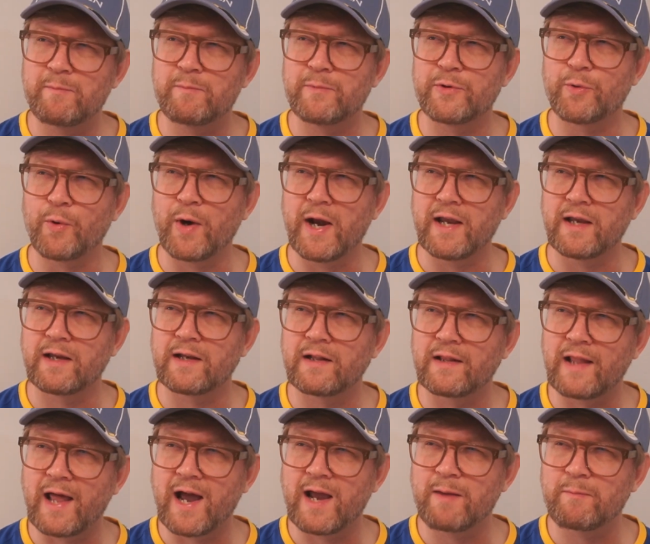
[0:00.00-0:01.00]
drink,
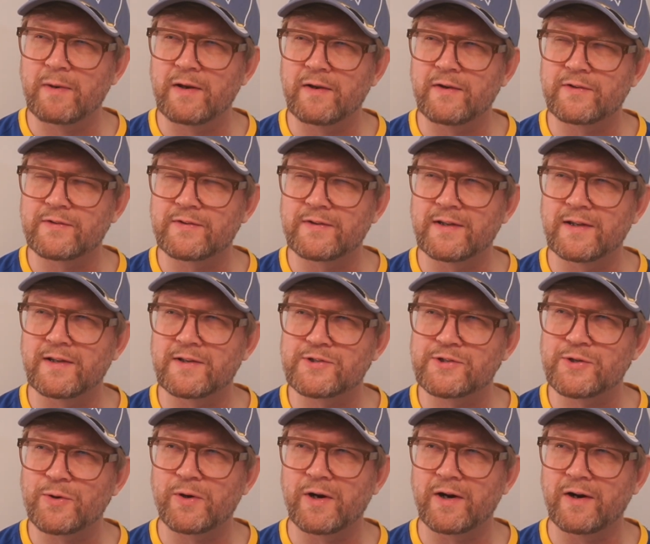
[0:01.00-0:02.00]
lime and
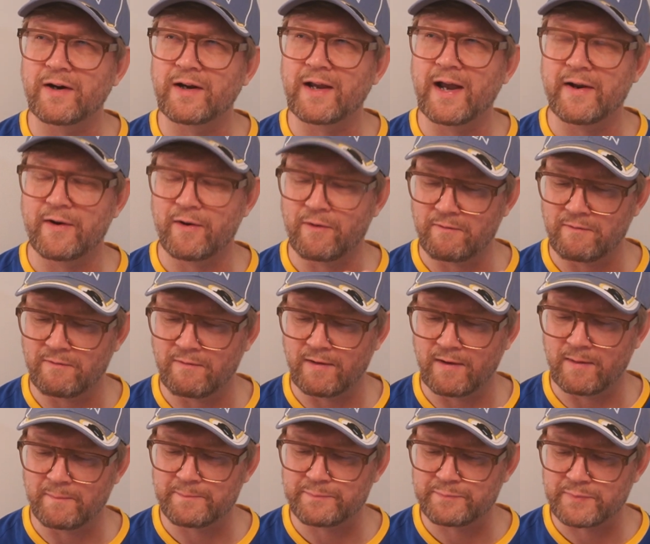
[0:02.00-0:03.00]
sugar kind of